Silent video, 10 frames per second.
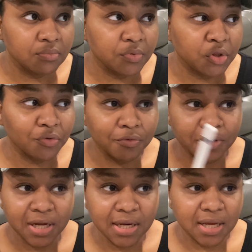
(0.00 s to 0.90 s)

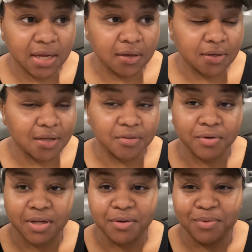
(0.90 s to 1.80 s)
3D, not
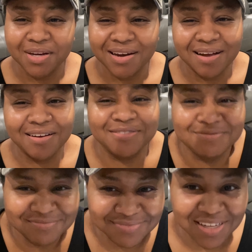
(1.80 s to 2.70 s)
3D,
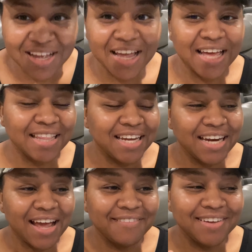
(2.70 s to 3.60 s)
they
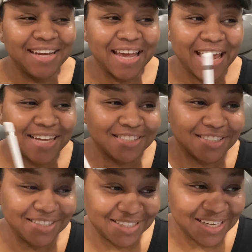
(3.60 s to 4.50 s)
didn't have any
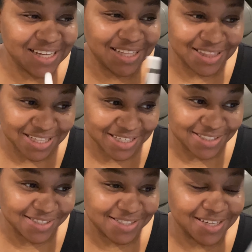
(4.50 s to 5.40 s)
HD
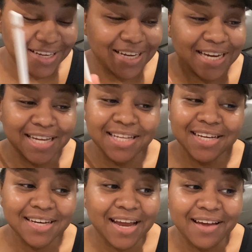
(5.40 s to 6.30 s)
lace, and they
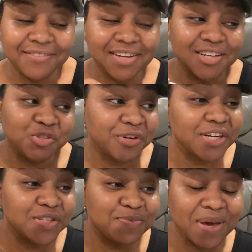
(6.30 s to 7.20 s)
didn't have any
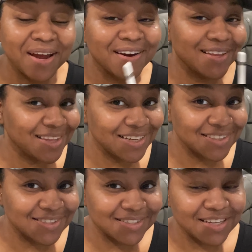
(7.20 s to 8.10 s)
transparent
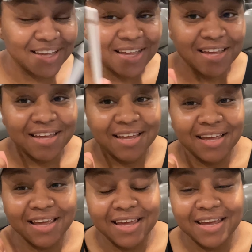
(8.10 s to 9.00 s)
lace.
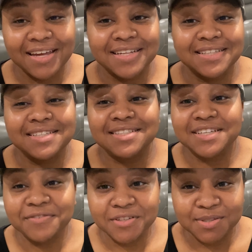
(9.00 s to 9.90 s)
And the
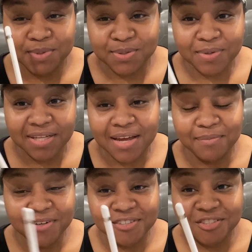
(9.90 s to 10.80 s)
difference between that,
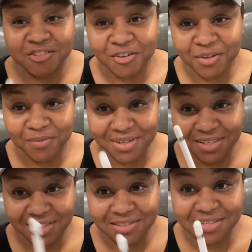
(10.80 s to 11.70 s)
I'm going to show you what it
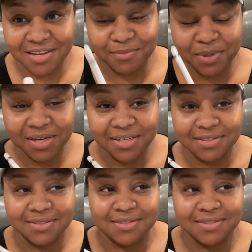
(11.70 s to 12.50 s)
looks like, because